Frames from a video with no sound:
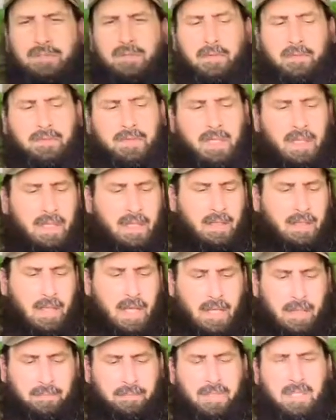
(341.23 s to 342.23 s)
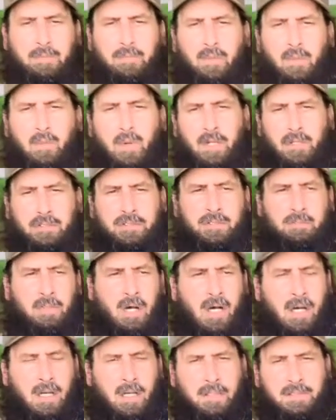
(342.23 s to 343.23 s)
thing. A lot of people wear
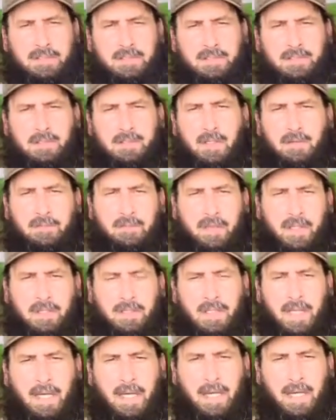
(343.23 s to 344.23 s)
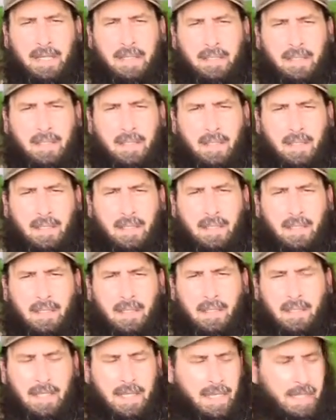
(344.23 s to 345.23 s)
chamogs and stuff like that,
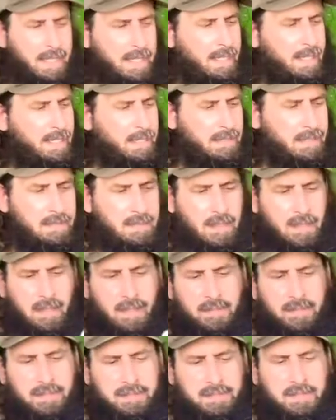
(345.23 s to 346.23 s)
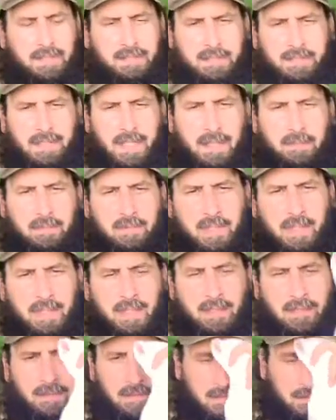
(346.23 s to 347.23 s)
and this does the same
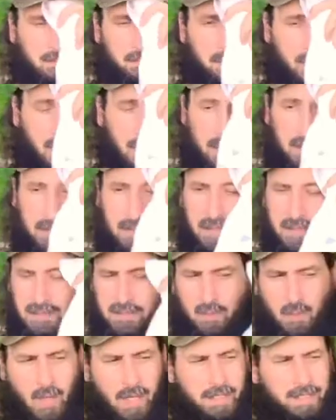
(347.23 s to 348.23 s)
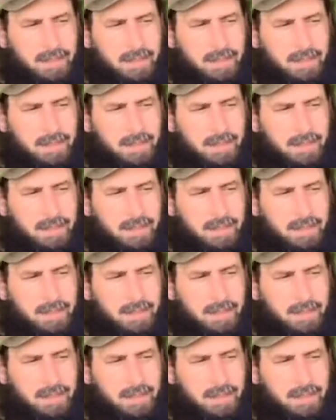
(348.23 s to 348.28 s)
thing, but it's white.